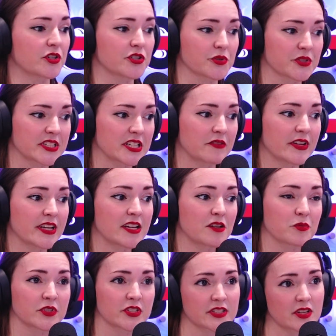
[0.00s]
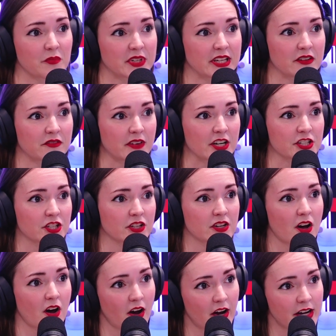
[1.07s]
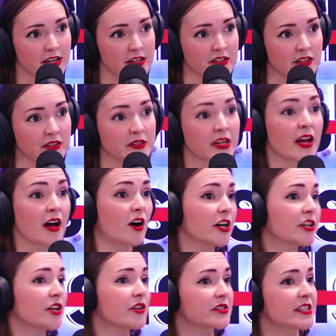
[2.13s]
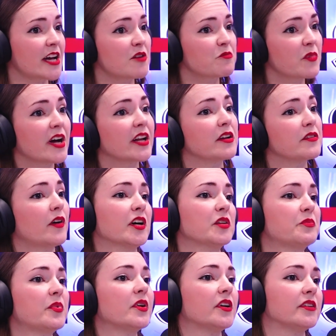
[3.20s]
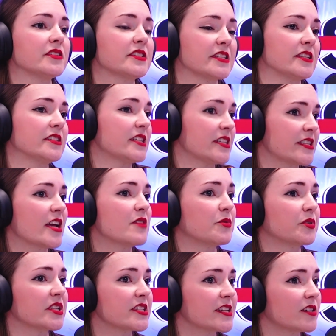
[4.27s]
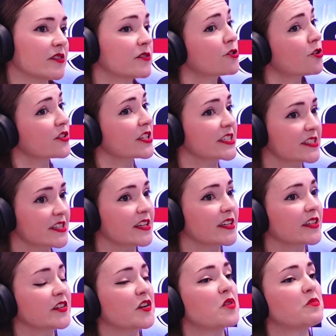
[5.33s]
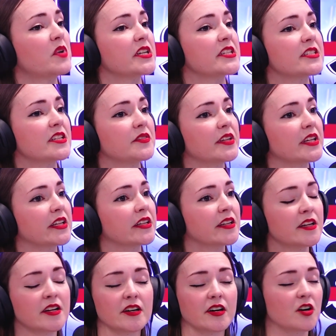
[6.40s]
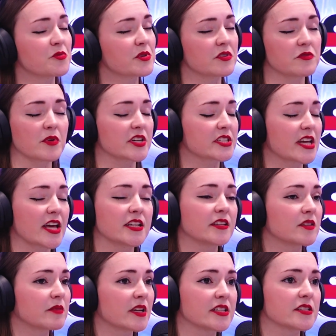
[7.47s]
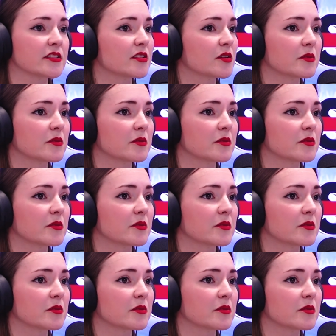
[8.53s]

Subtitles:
on your CV, would somebody in fashion hire you? I know damn well if I'd put disabled instead of chronic sick on my CV, I wouldn't have worked at any of the places I